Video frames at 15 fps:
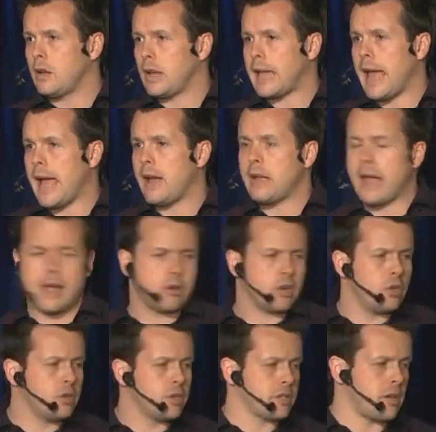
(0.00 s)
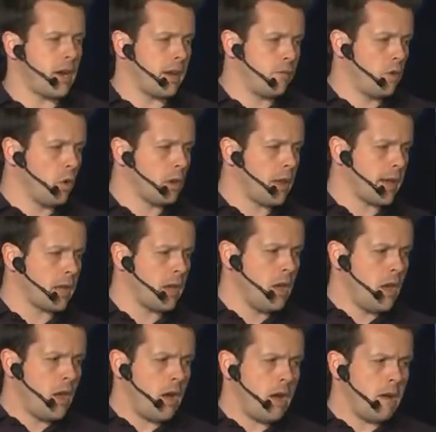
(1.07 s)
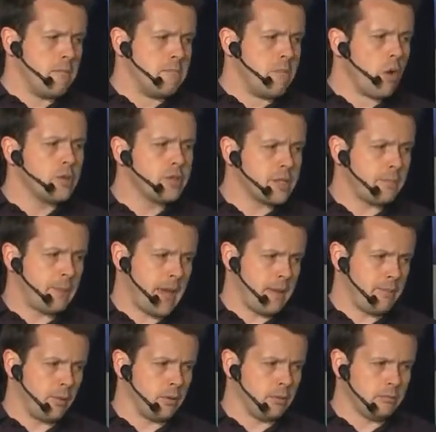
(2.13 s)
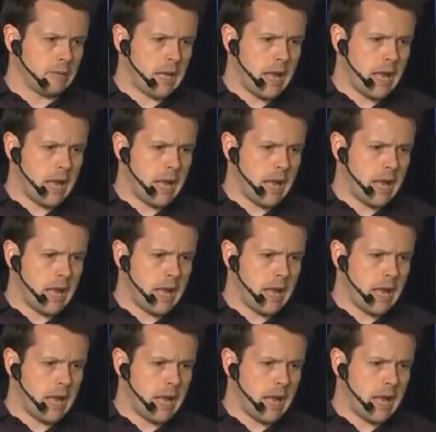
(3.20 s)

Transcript: Like, how, how do you decide? If you're like most people,